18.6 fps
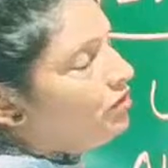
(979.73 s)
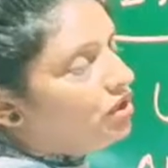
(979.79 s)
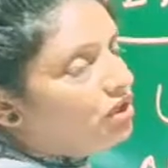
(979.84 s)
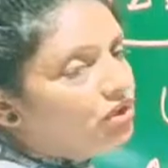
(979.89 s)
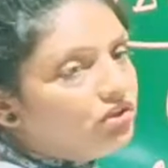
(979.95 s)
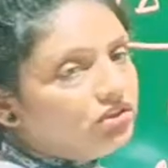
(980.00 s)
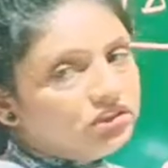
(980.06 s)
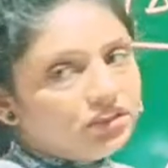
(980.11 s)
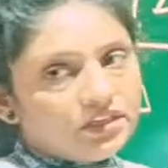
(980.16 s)

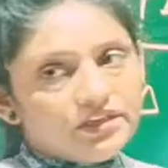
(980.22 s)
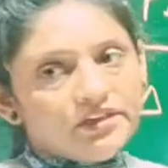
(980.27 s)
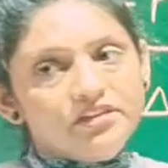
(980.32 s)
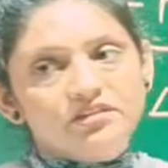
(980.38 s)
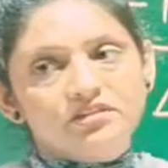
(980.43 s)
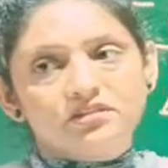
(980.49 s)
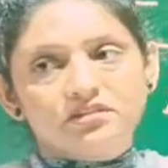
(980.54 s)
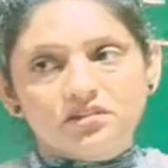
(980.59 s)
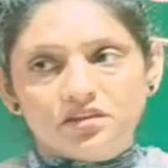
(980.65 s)
Because it
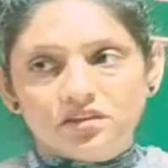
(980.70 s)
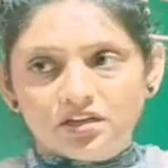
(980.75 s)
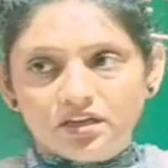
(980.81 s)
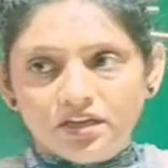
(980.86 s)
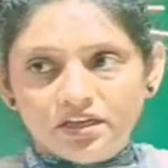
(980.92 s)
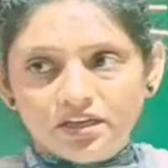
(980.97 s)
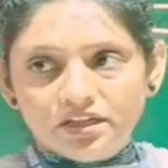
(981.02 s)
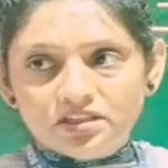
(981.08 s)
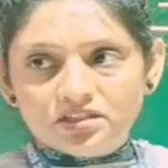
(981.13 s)

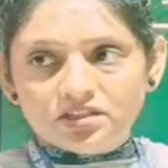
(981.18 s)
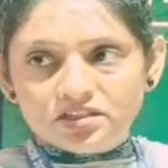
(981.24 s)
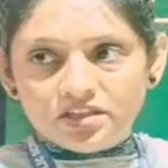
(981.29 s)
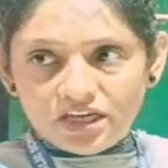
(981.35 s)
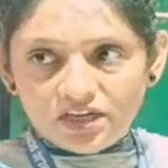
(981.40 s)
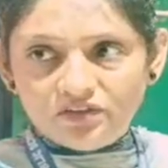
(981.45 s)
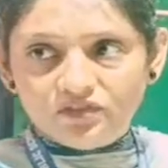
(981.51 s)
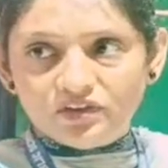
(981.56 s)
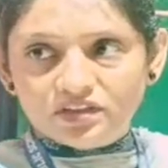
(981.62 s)
is
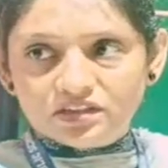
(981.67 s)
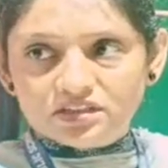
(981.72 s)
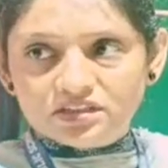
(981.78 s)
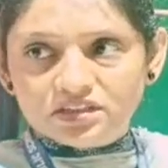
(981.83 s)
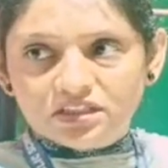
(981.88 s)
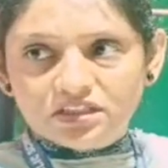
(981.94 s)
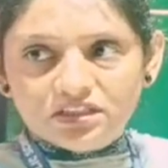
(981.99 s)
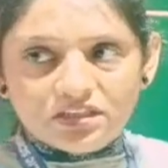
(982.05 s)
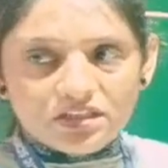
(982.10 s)
state
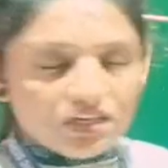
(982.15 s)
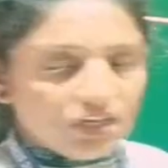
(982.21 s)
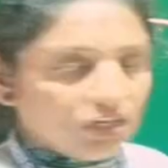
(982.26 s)
function,